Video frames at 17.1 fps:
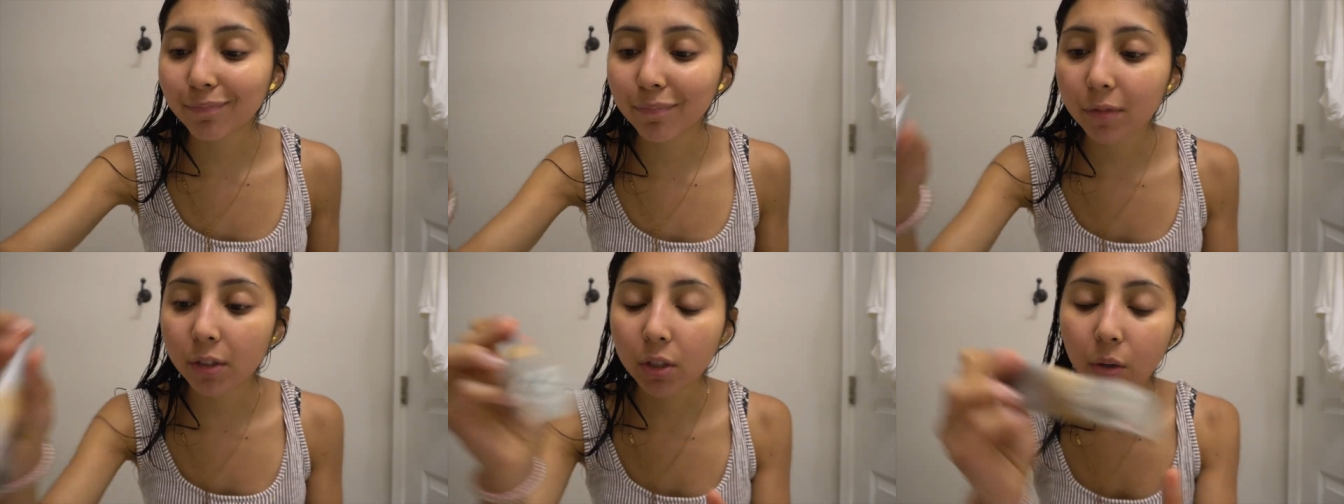
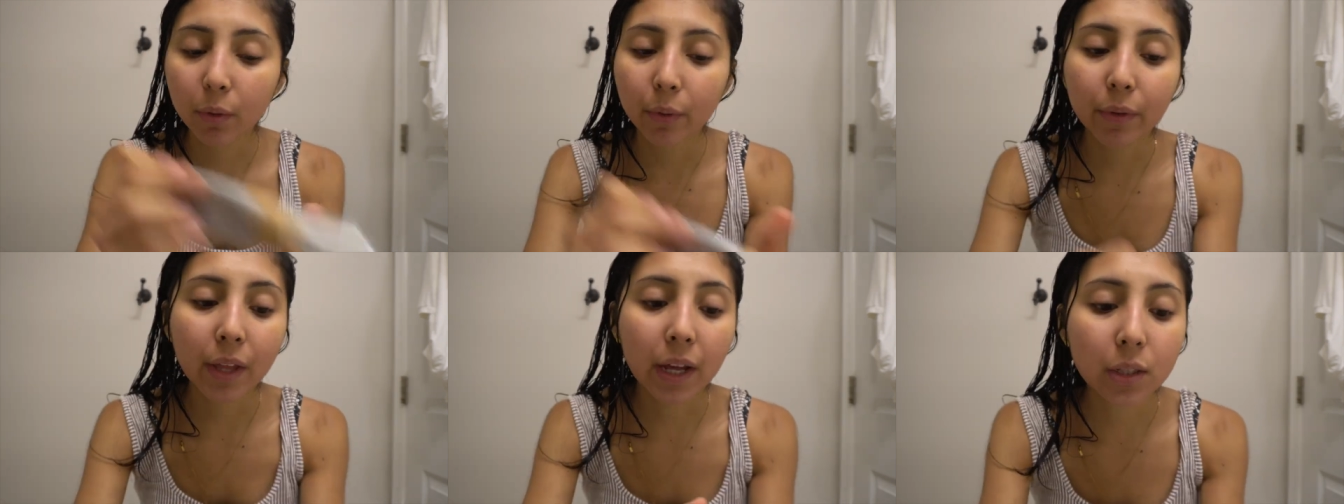
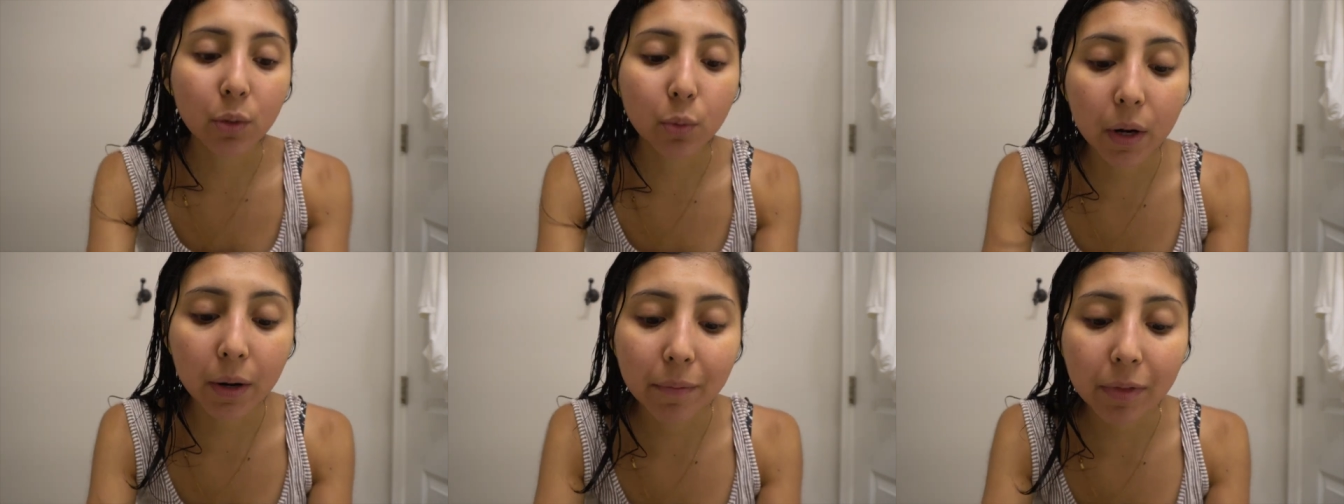So that's
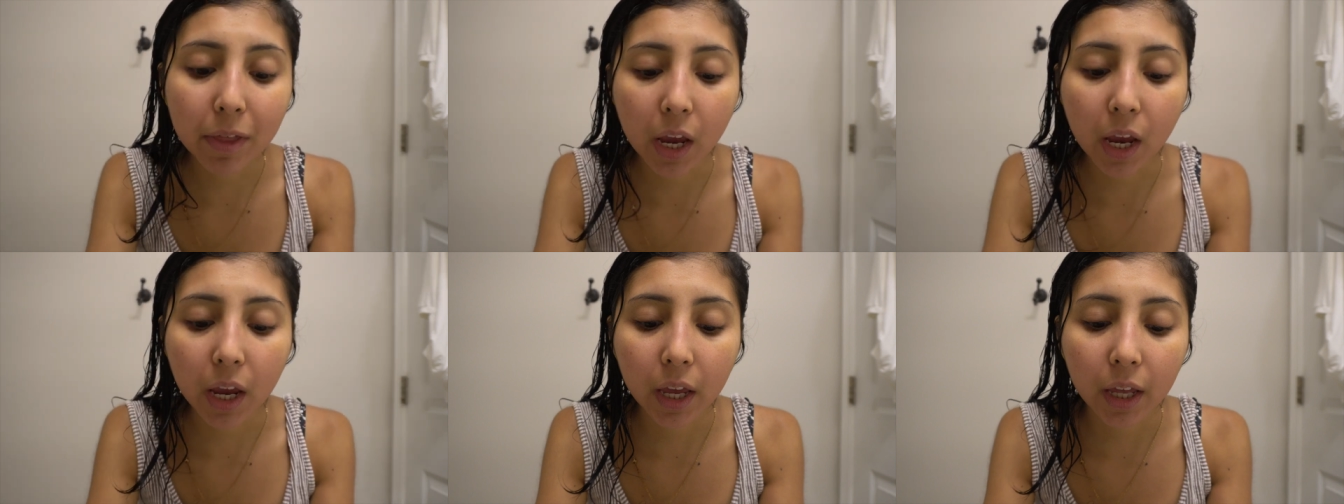what I'm
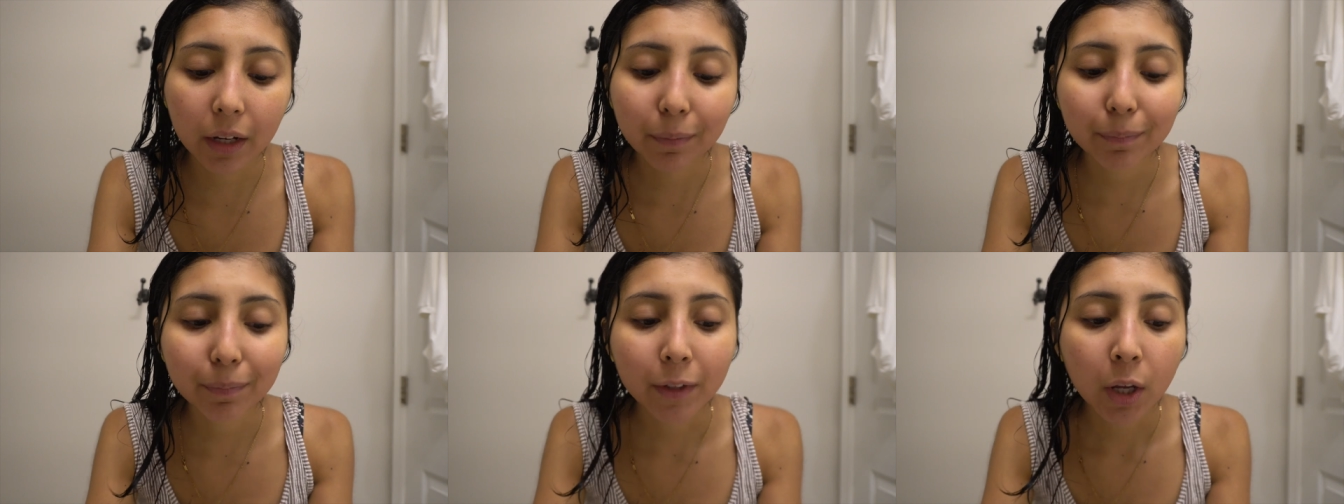
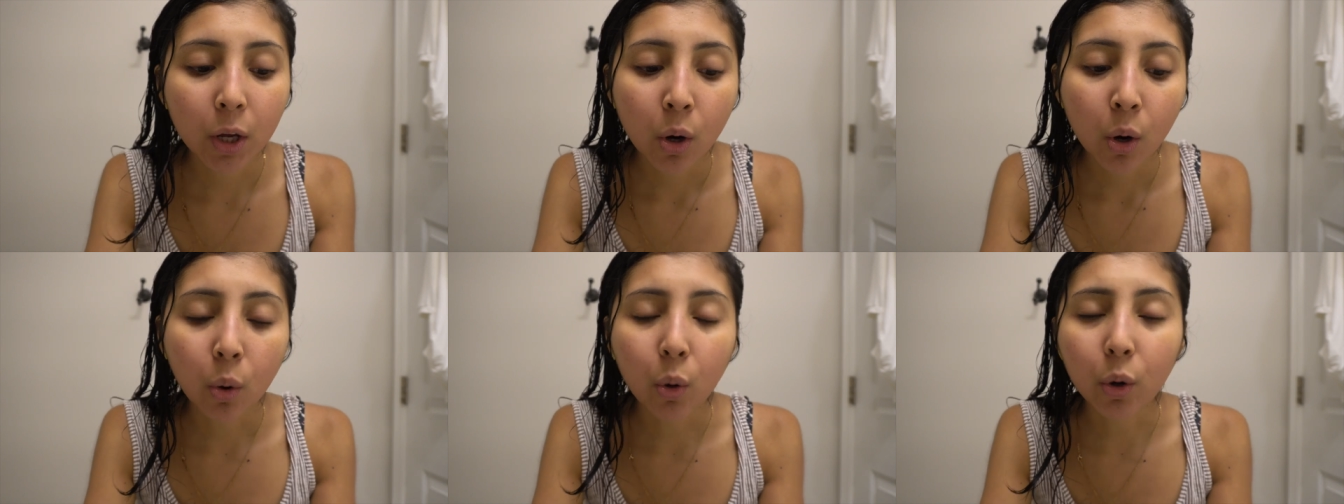thinking.
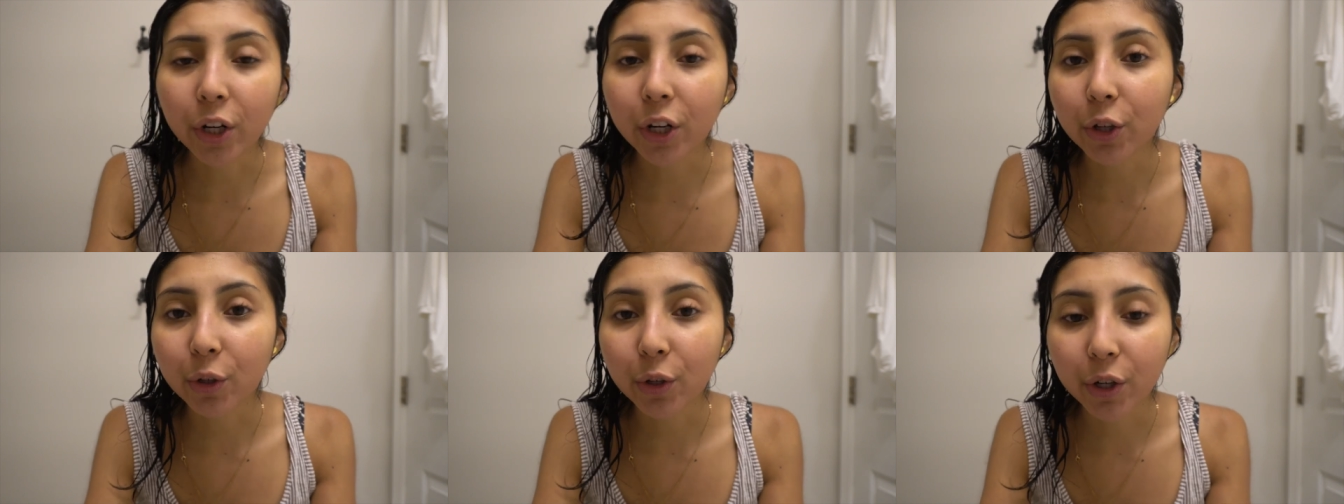Or
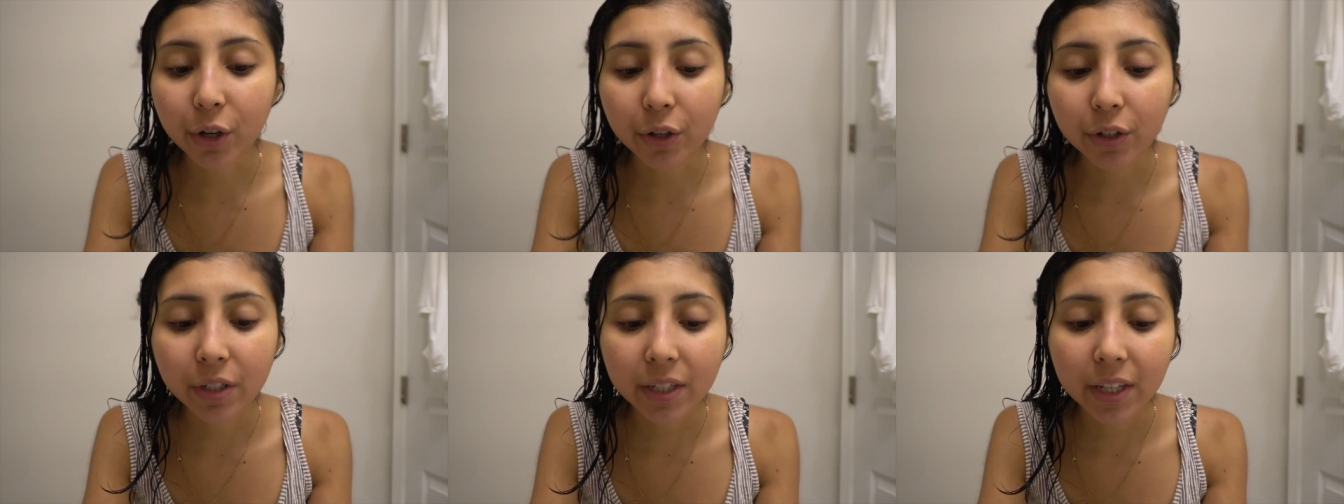New
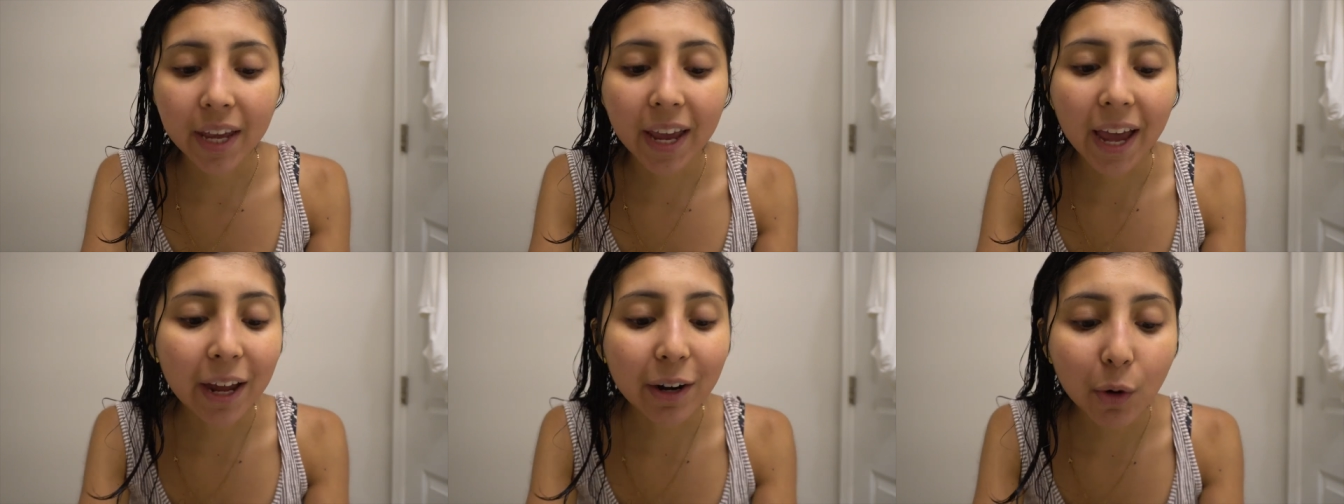
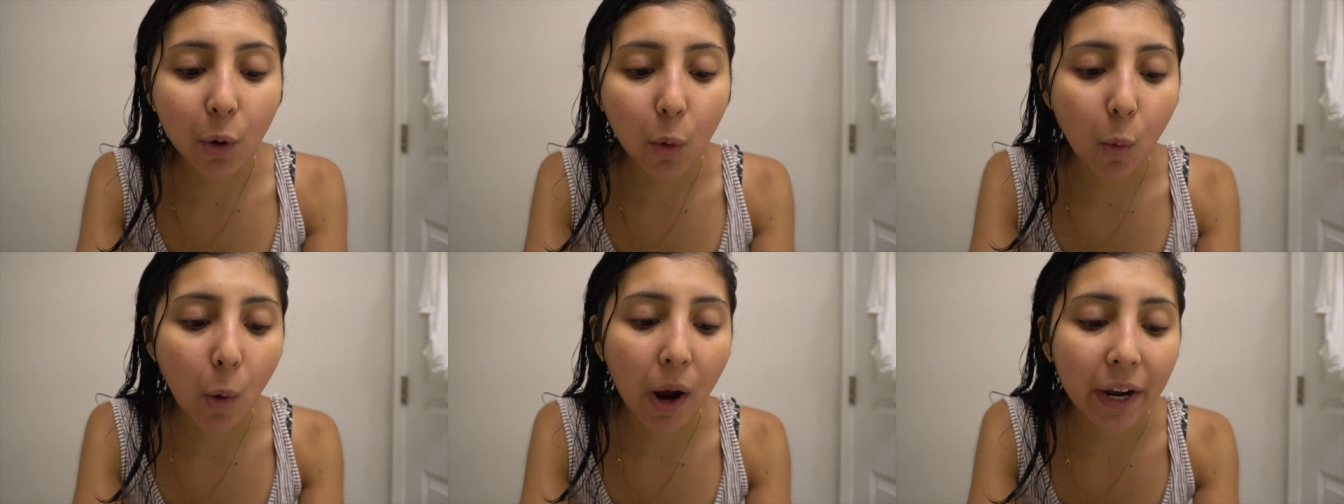Jersey. I don't
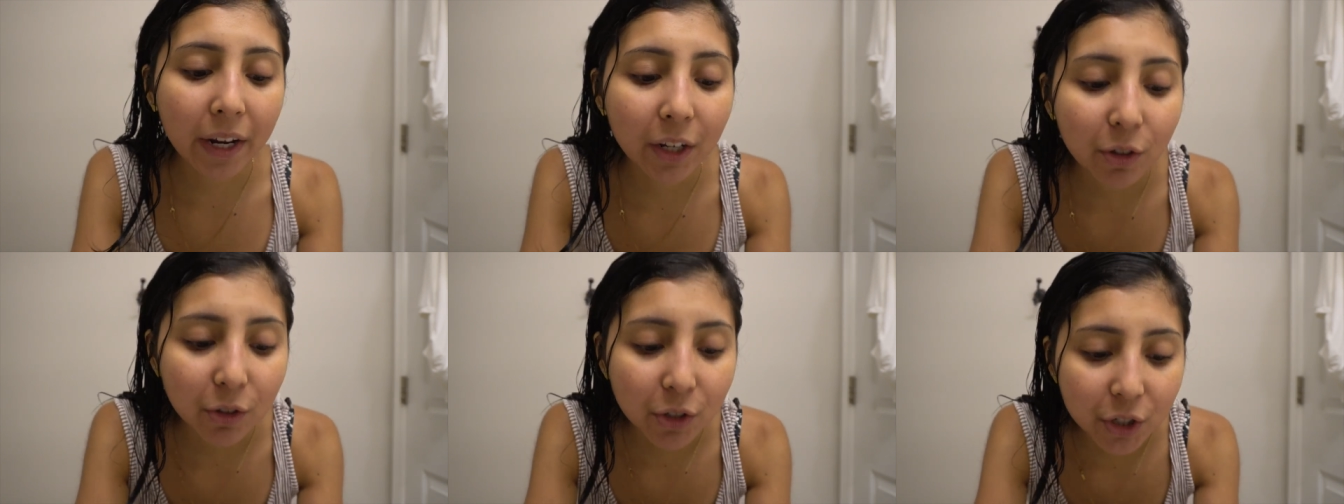know why
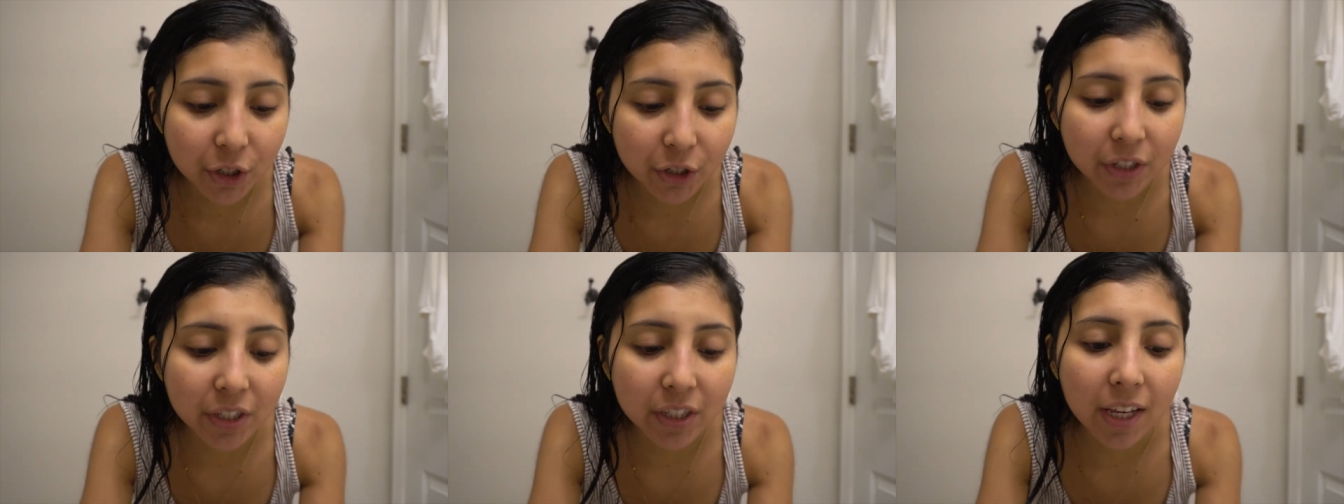New
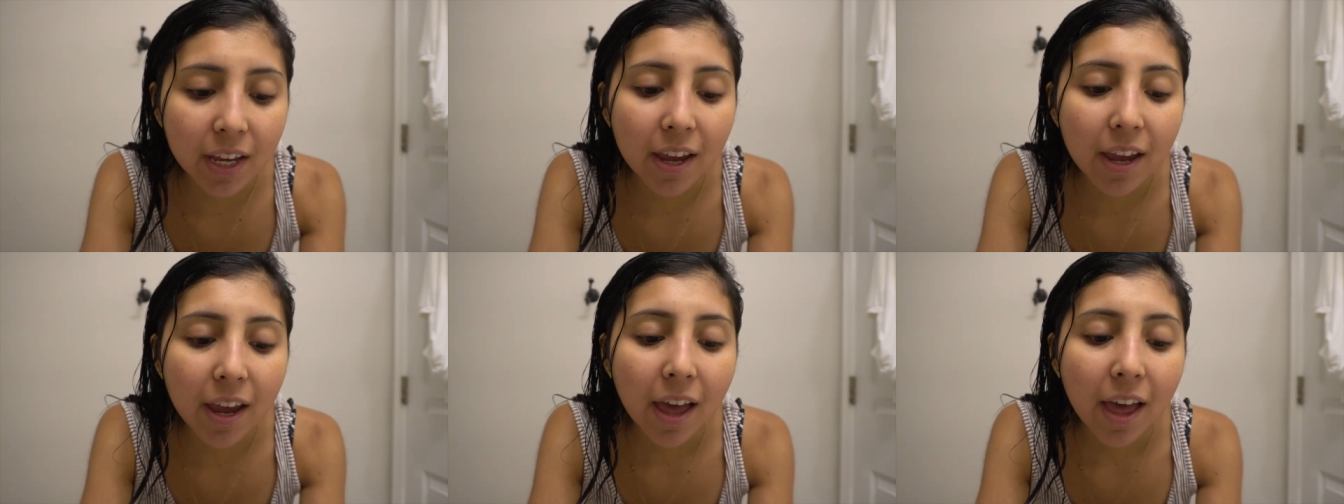
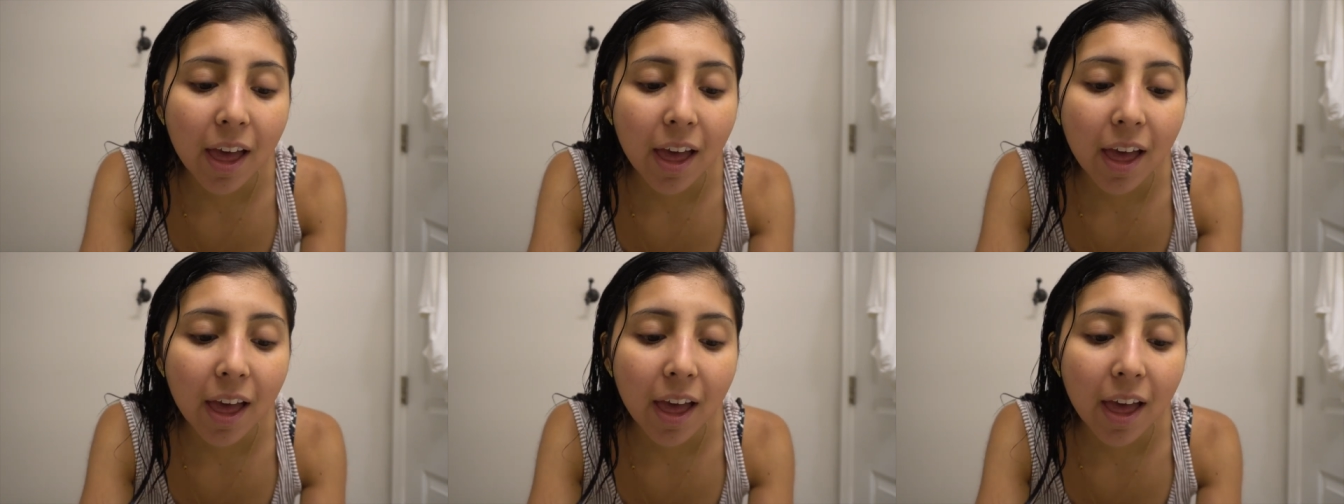Jersey,